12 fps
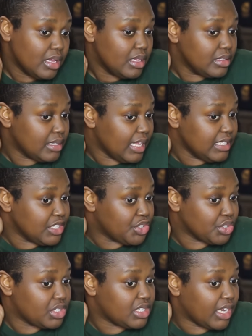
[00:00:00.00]
So that's
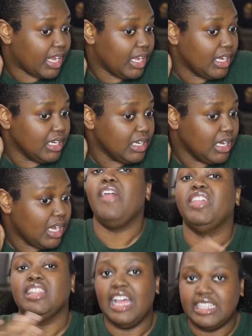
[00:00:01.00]
interesting. And
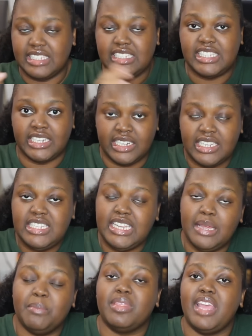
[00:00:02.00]
then lastly, Sarah and
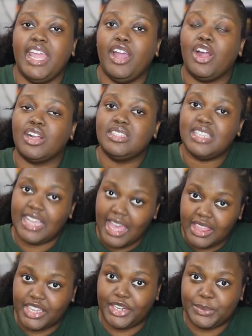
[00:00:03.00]
Tim, they are
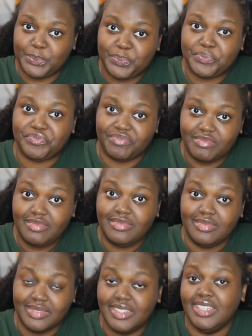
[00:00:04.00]
together
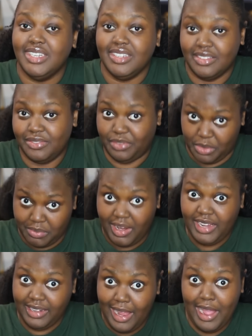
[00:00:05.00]
for
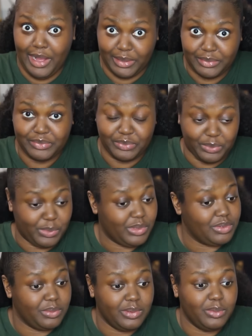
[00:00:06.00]
right now.
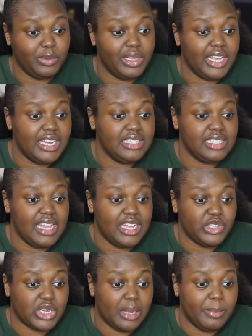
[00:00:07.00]
We'll get into that
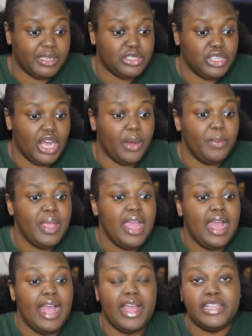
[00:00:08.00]
drama. So
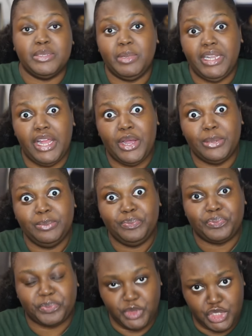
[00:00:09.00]
as we know,
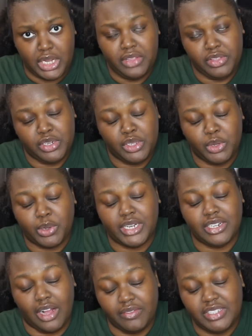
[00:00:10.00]
Jonathan and Lauren
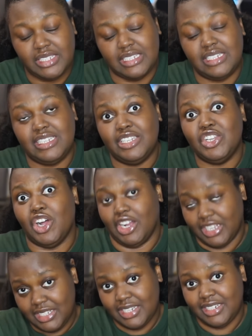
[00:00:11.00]
obviously did
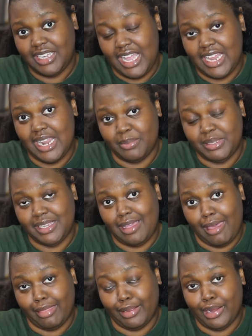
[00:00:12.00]
not end up
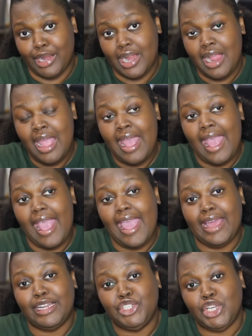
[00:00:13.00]
together.
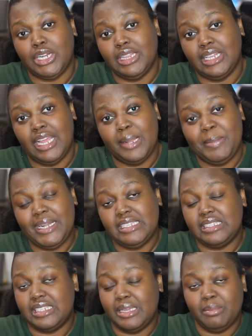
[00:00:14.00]
And Jonathan had made it
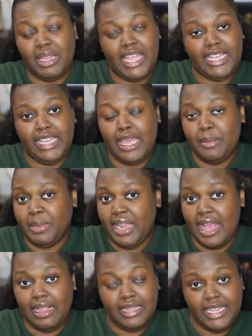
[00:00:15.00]
seem like him and
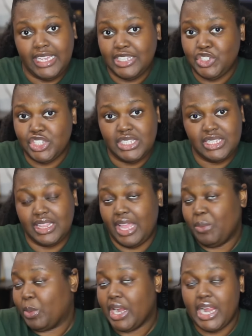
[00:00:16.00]
Ellie just, there
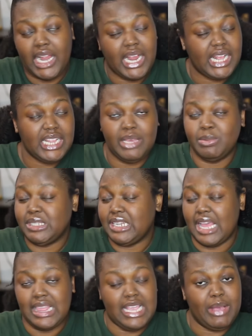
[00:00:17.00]
was
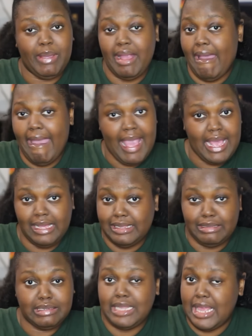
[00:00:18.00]
nothing going on.
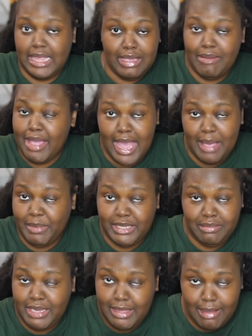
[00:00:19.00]
There's nothing going on
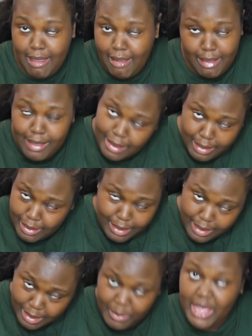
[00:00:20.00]
between
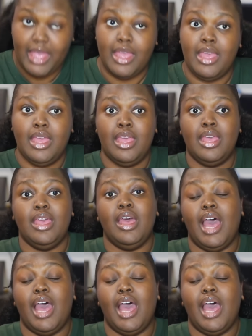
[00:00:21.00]
them.